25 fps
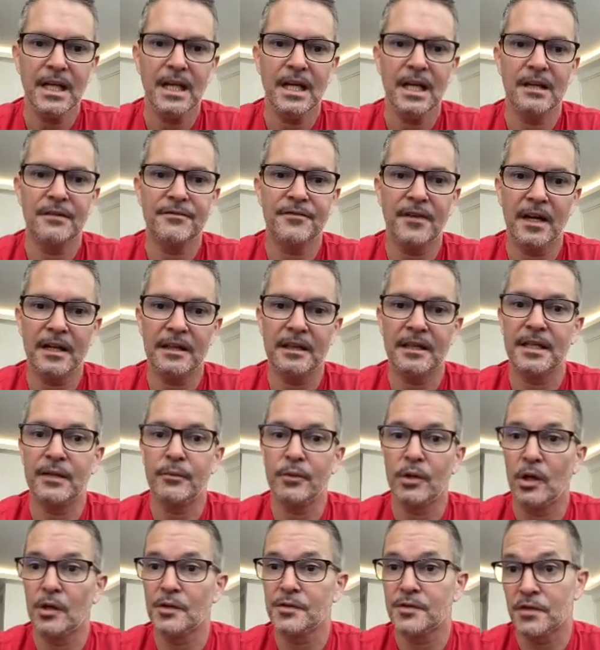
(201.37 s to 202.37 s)
Finally,
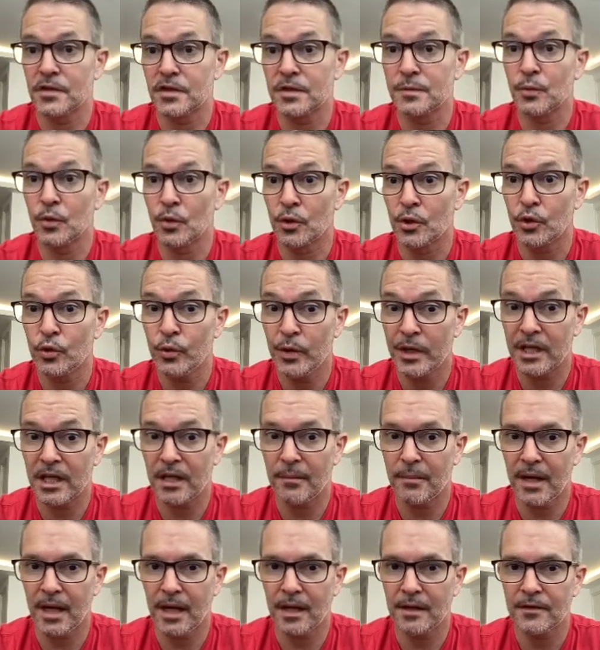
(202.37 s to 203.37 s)
we also support a quit
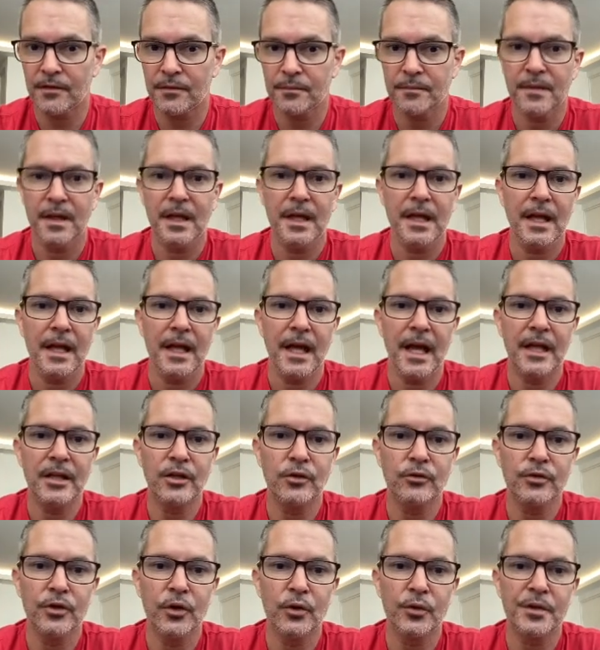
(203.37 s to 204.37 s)
command. And
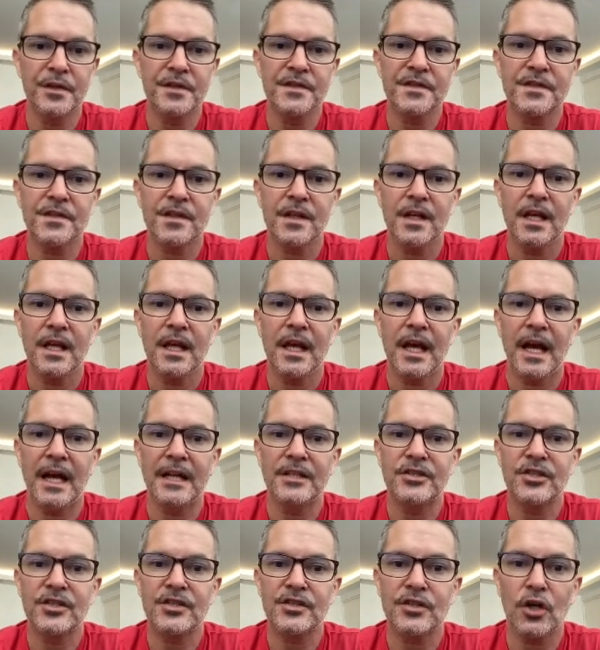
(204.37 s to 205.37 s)
you'll notice I
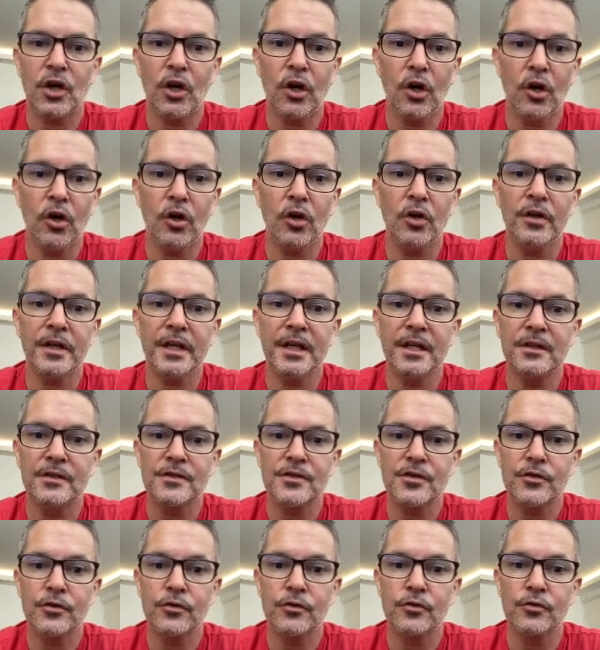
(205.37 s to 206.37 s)
just call
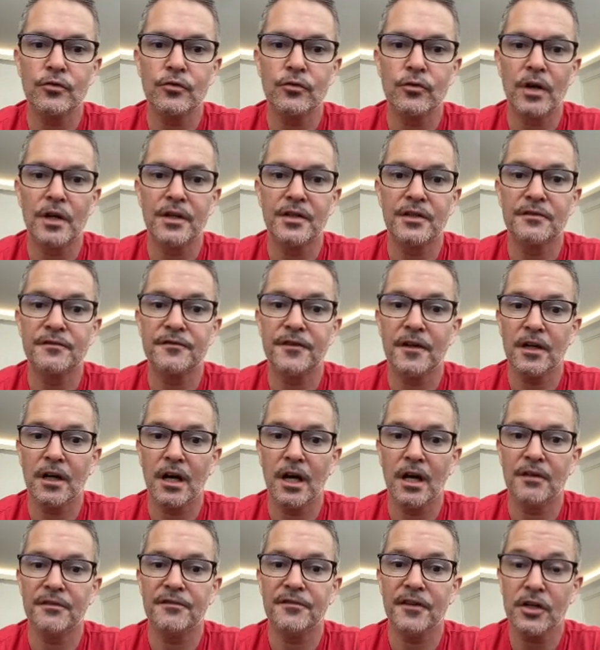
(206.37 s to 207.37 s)
into
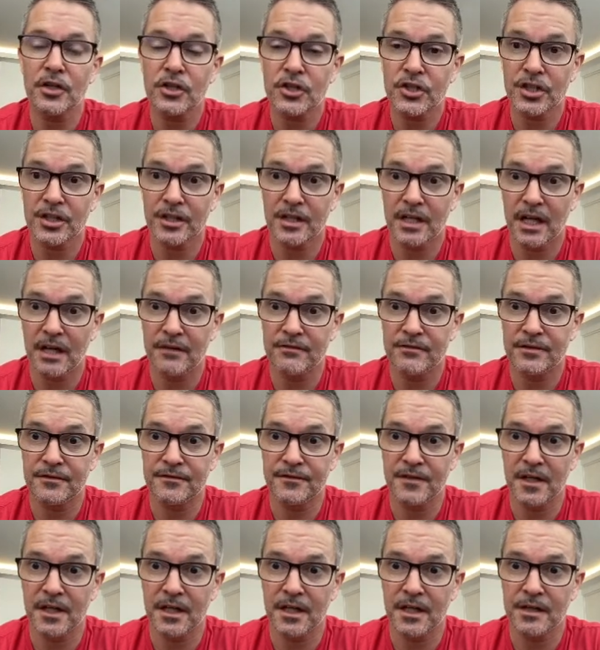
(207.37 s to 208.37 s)
a function that I've
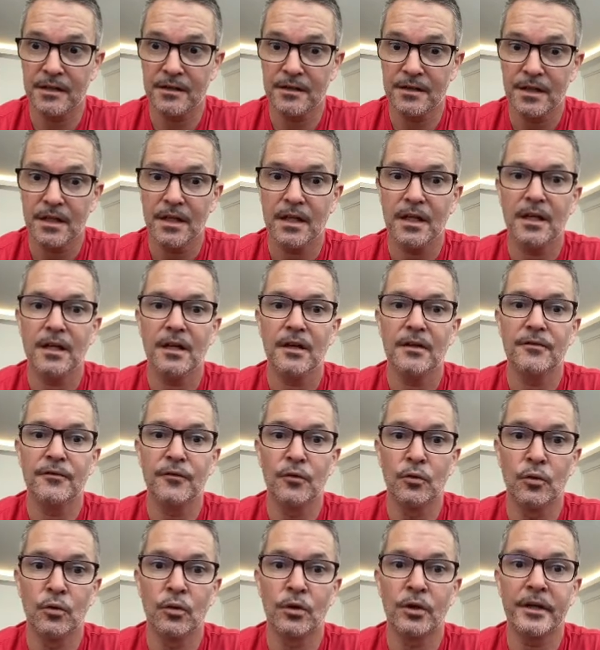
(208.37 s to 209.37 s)
defined
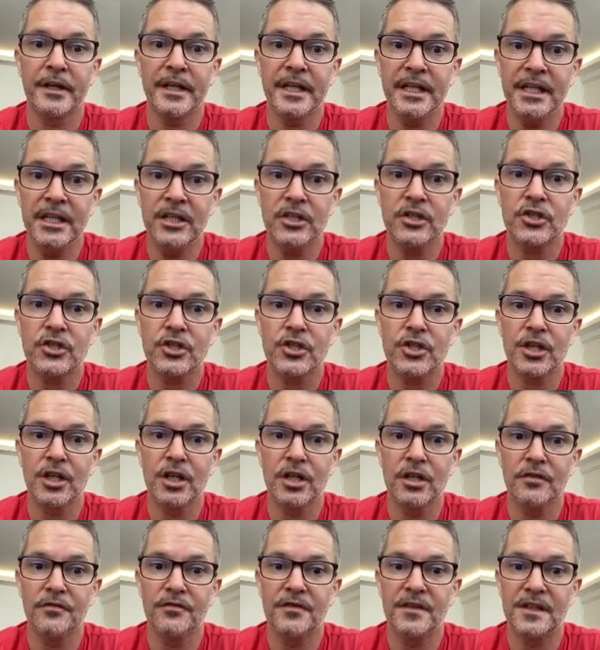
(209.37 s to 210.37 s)
for each
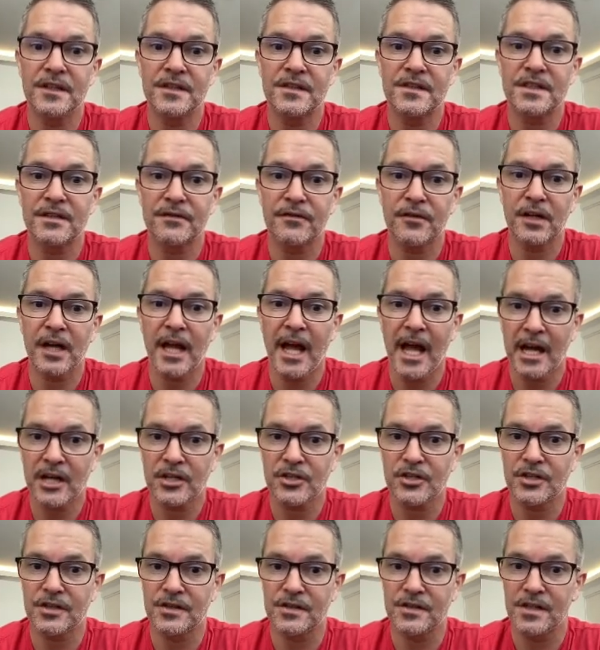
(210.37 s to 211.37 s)
of these different
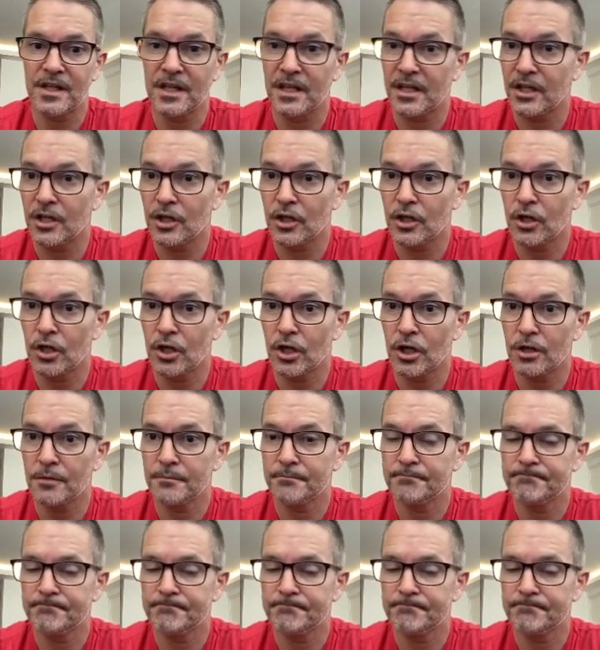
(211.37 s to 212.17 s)
actions that can occur.